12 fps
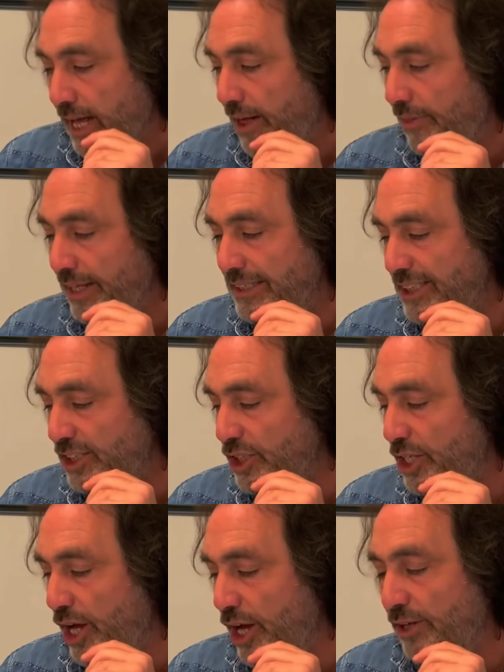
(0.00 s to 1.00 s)
And this is
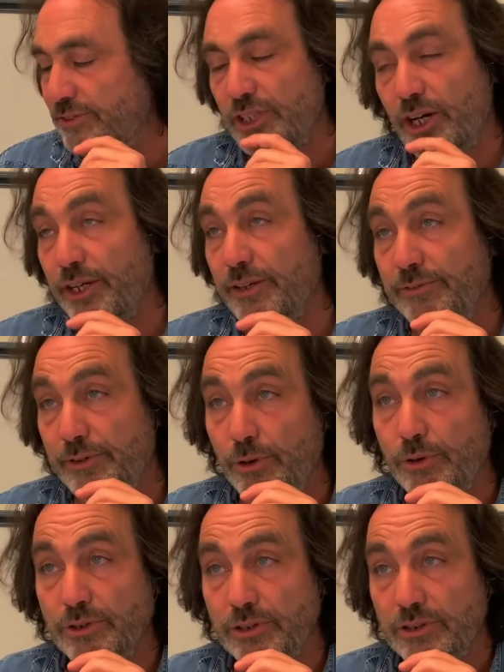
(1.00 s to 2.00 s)
an earth sign, of
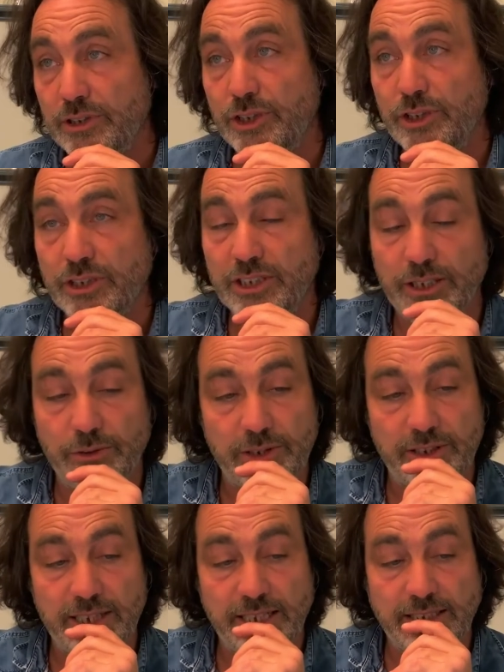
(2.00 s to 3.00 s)
course, because you can see all
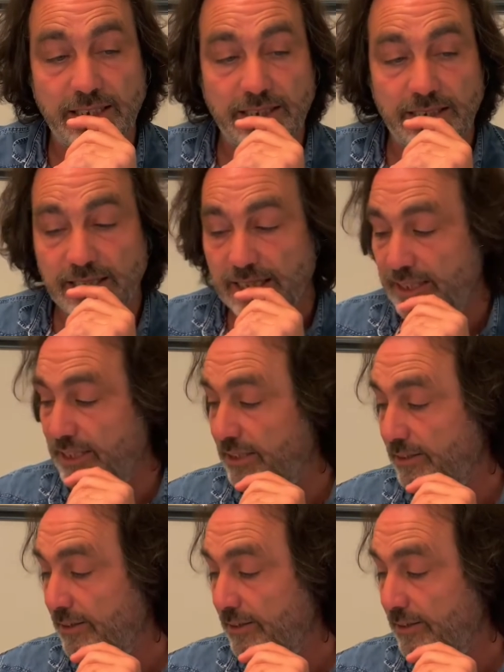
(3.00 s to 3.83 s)
the things underneath.